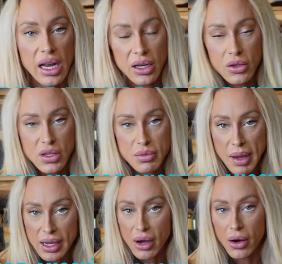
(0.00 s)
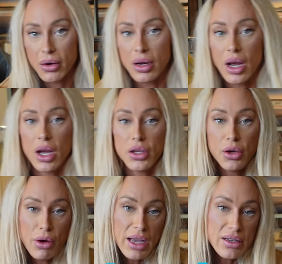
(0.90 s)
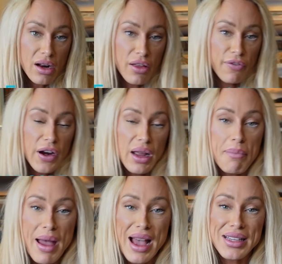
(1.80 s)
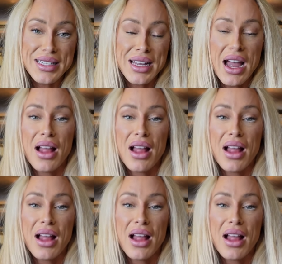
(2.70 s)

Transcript: and uses my code. You guys are the freaking best.